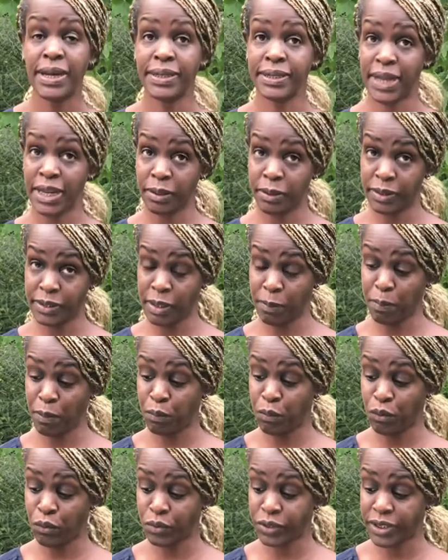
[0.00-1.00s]
take a sip of
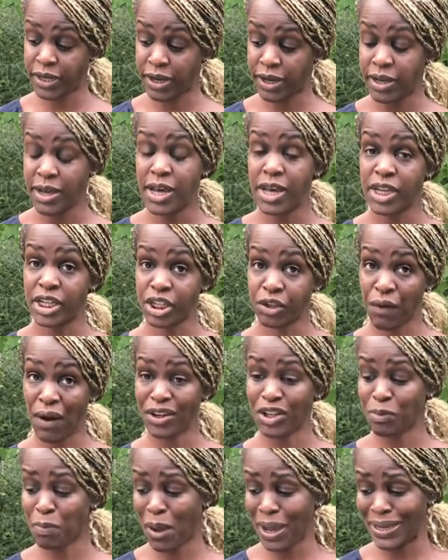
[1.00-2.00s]
water,
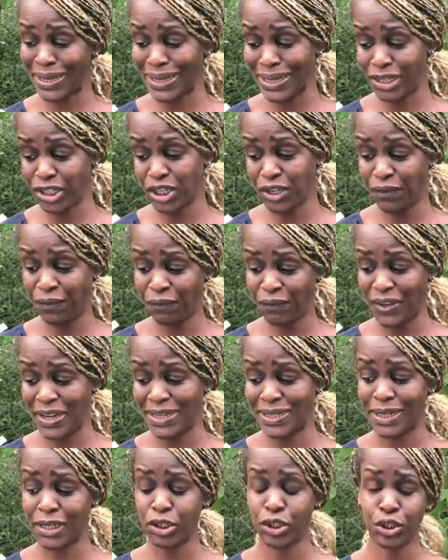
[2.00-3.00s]
scratch my itchy
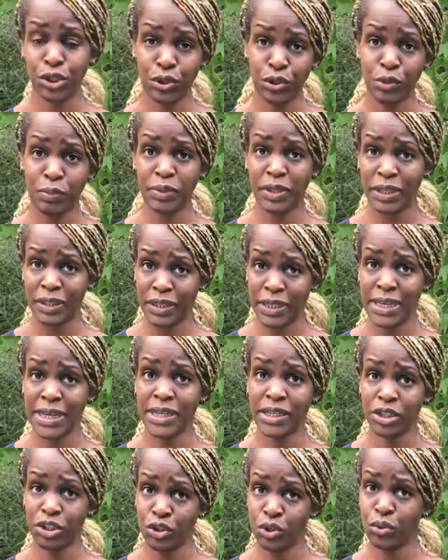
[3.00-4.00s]
feet entombed in
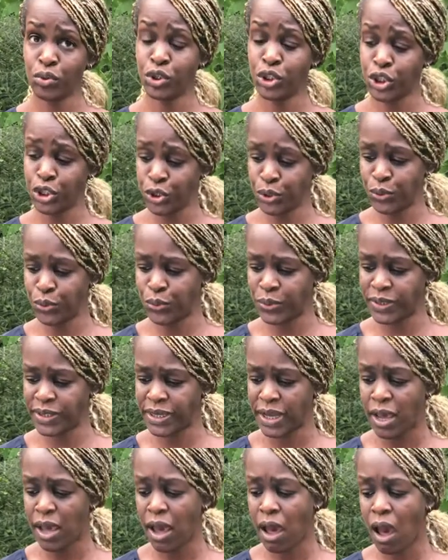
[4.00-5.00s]
these new shoes,
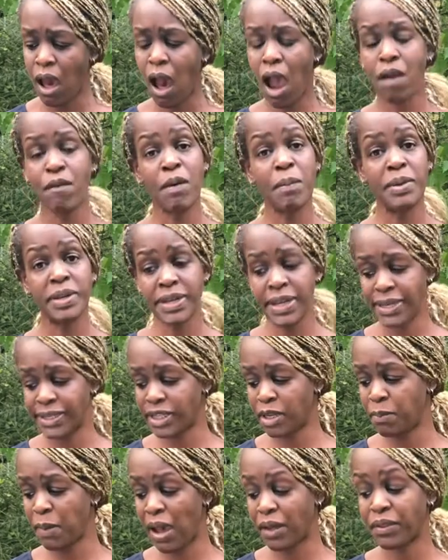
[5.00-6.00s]
I
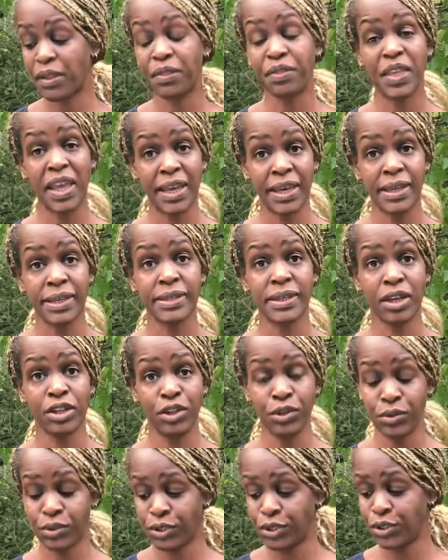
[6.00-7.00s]
reminisce about the things I
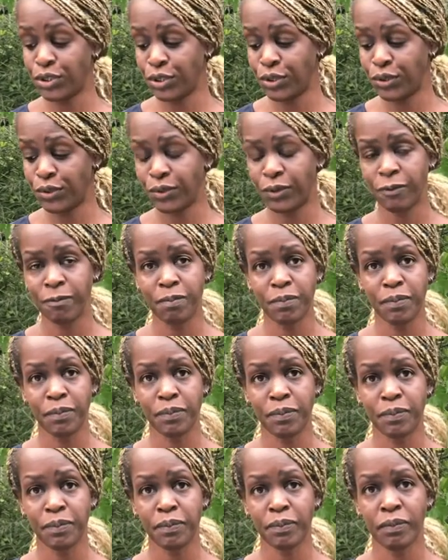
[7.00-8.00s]
used to do.
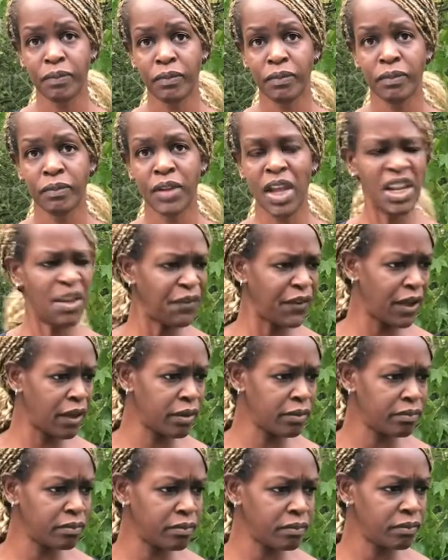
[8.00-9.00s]
Olivia,
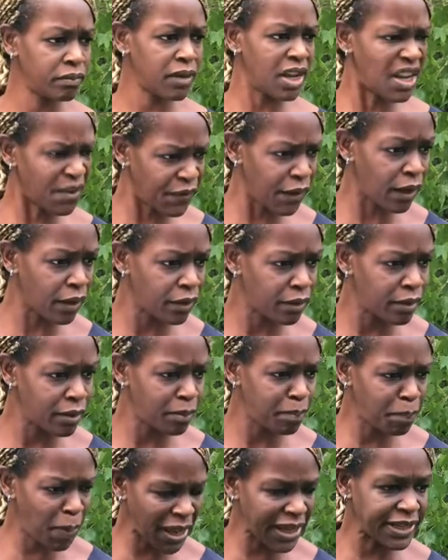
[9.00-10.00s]

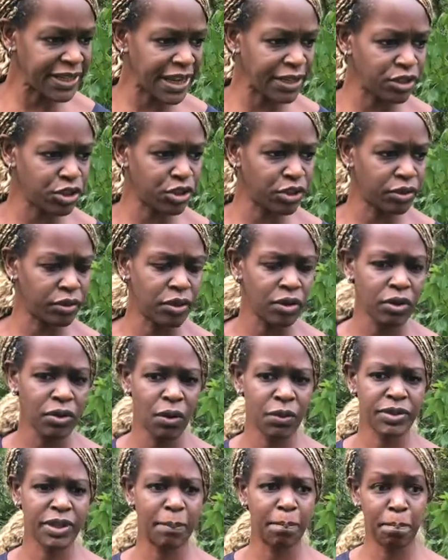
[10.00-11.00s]
pay attention,
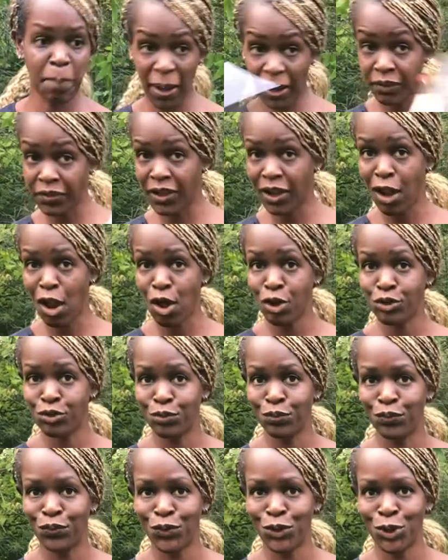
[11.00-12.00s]
or it's the back of the
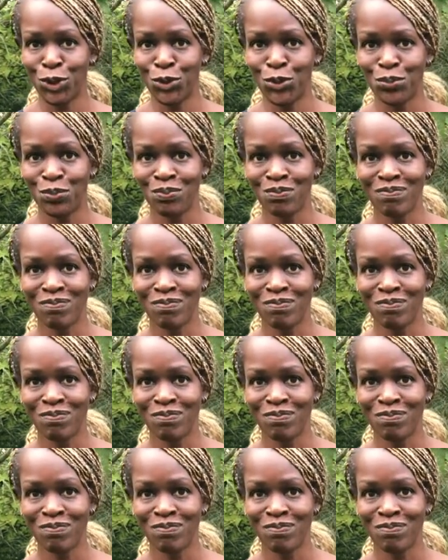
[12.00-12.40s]
classroom for you.